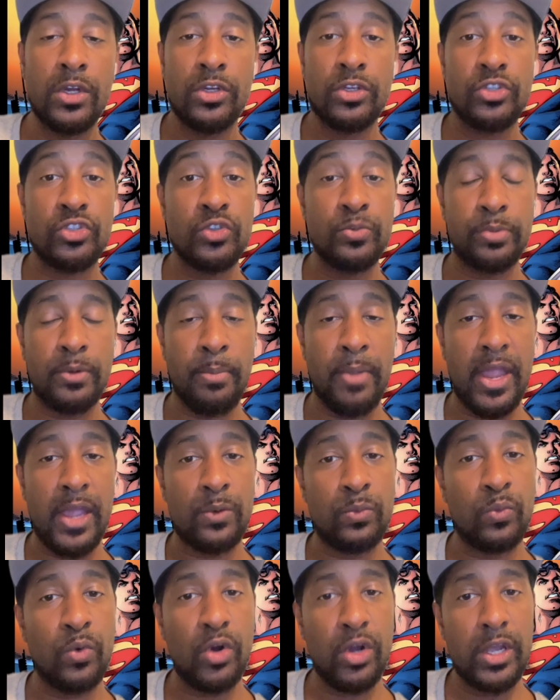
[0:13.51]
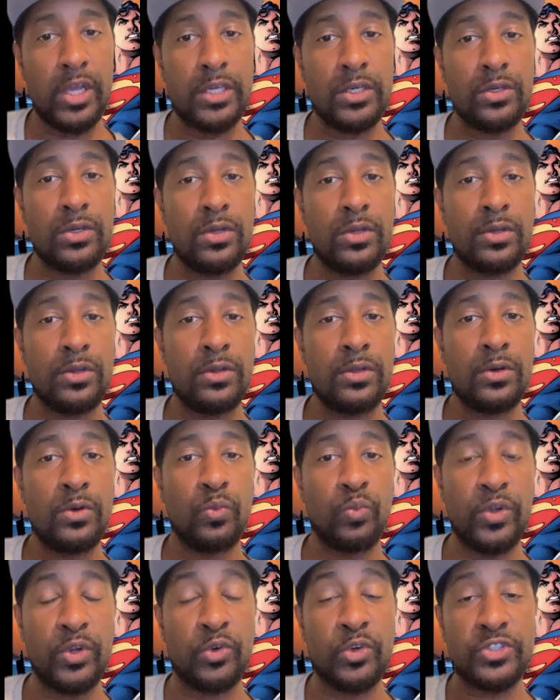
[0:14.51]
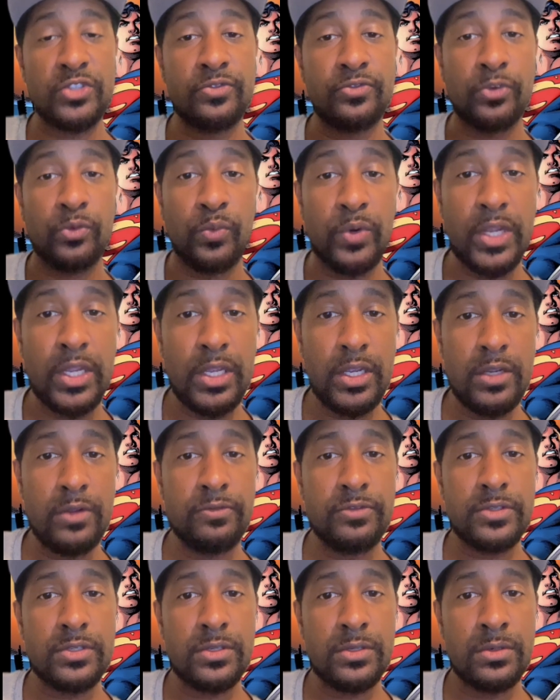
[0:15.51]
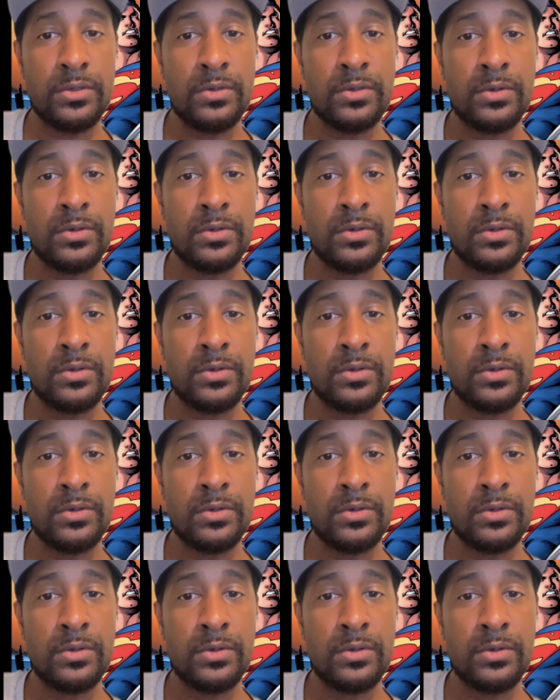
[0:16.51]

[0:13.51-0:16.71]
Superman 1 with Christopher Reeves.